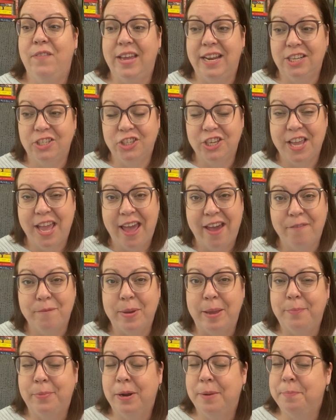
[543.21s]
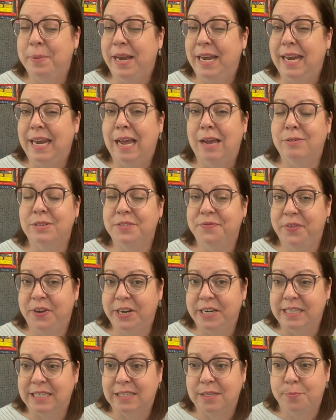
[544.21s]
Vanishing Half by Brit Bennett, I was
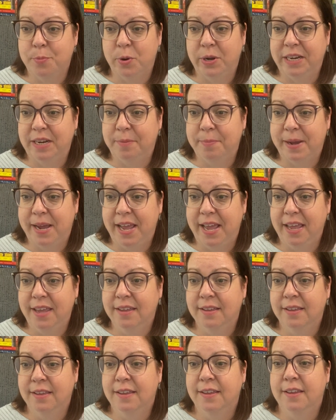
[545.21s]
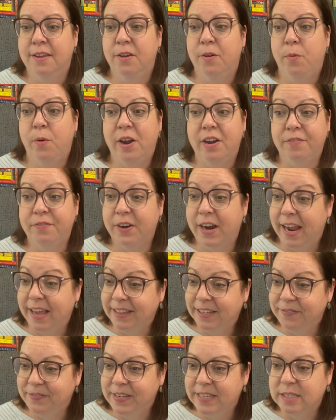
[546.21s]
very disappointed by. Water for
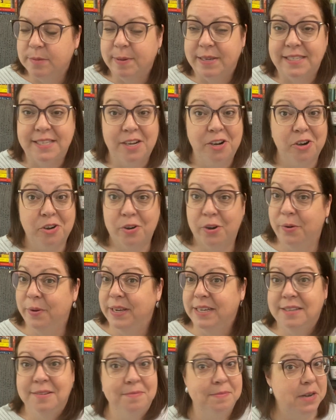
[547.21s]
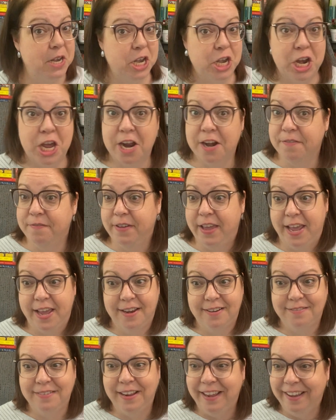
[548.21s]
Elephants by Sara Gruen, not a
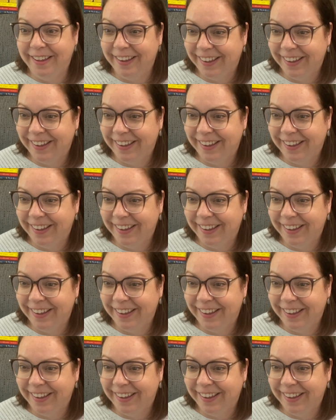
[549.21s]
fan.